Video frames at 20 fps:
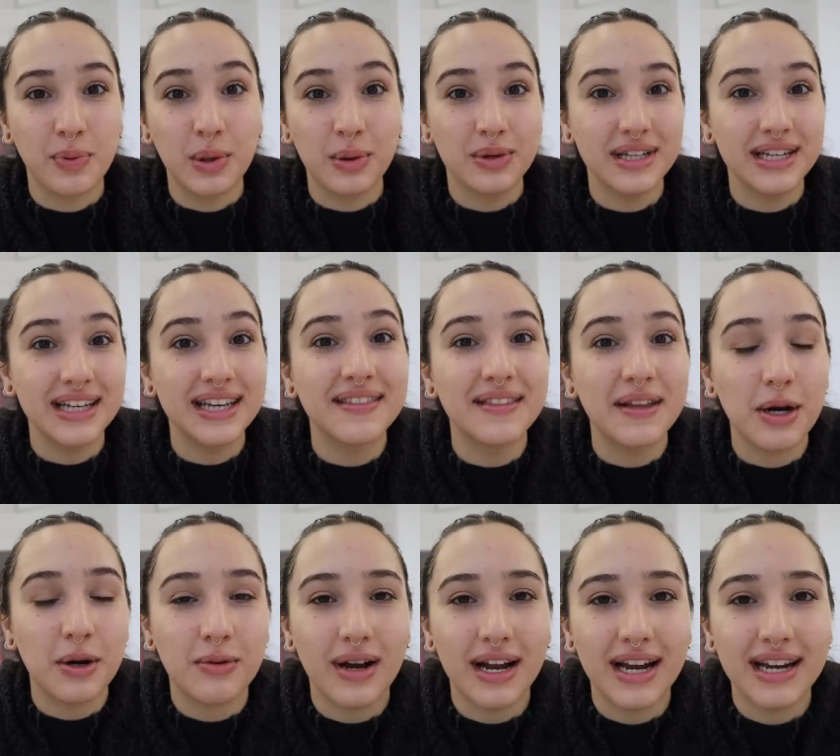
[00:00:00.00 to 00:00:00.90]
pooling in
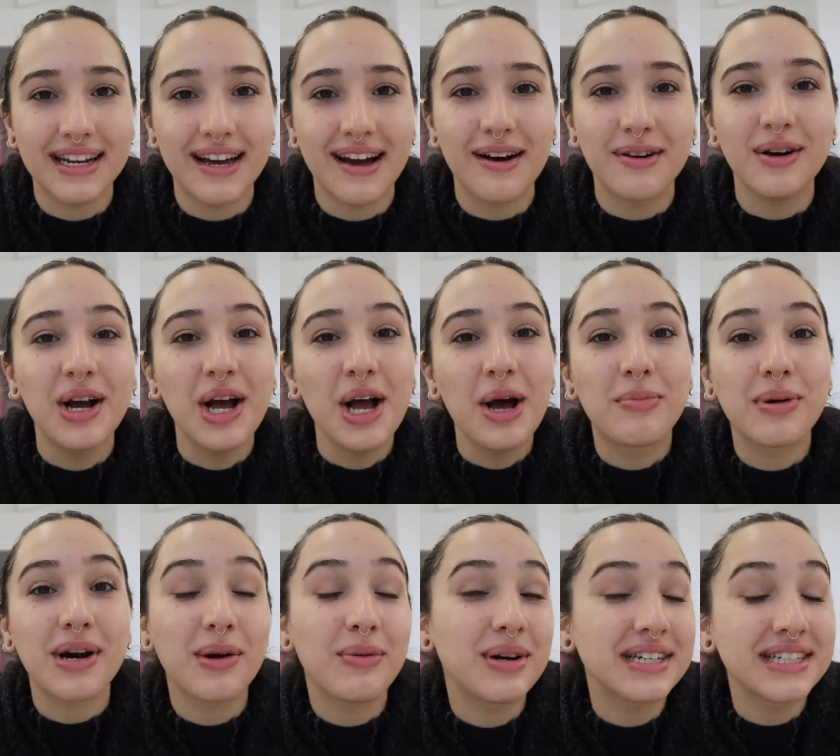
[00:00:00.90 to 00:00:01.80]
there right now.
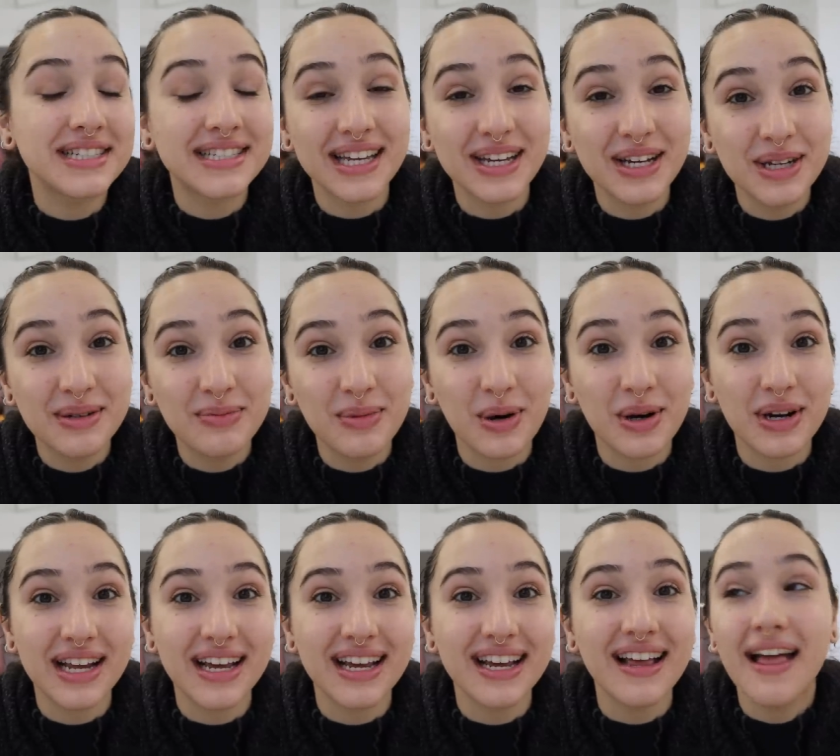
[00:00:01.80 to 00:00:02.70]
But I wanted to say good
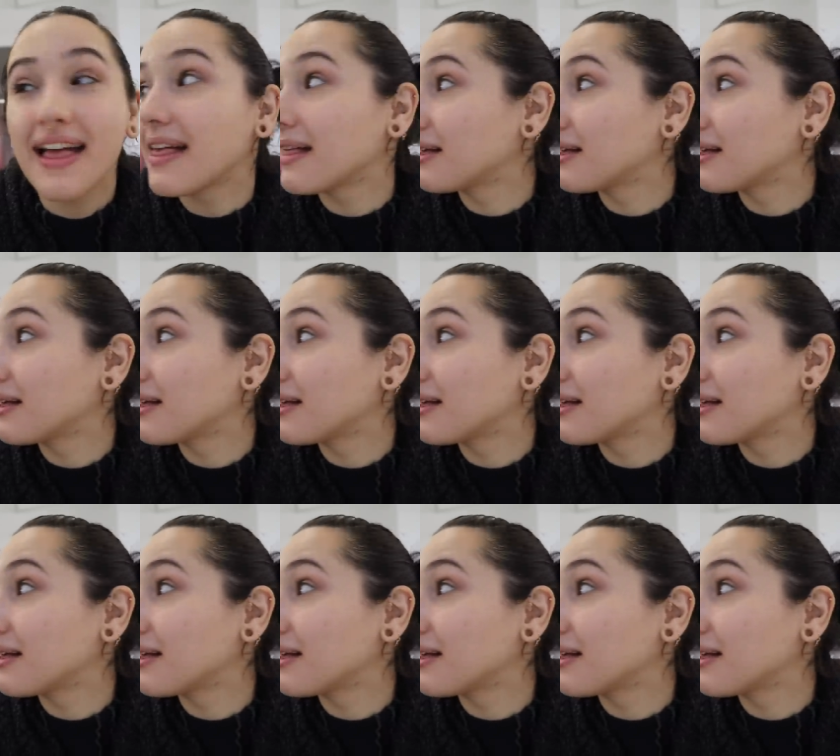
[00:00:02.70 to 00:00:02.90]
morning.